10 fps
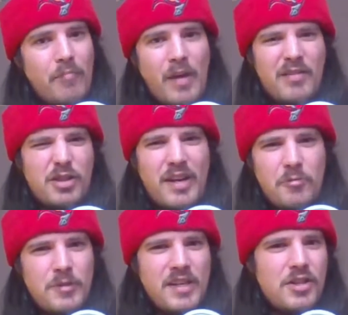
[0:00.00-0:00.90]
Strange
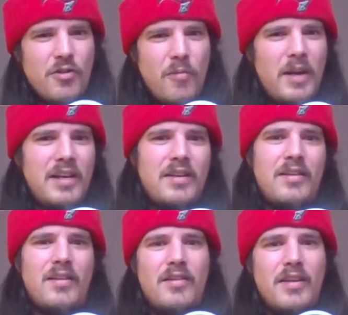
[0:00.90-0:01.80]
position. Normally,
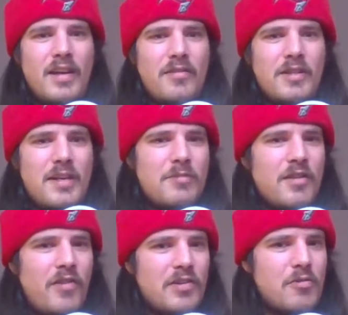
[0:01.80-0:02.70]
you get those teams that
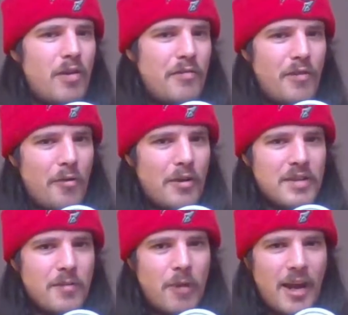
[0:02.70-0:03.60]
advance quite far
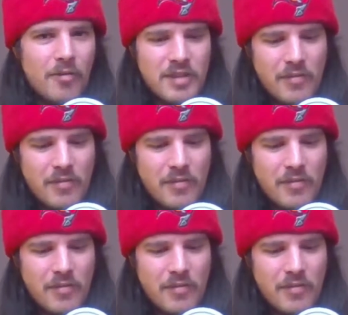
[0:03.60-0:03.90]
into the playoffs.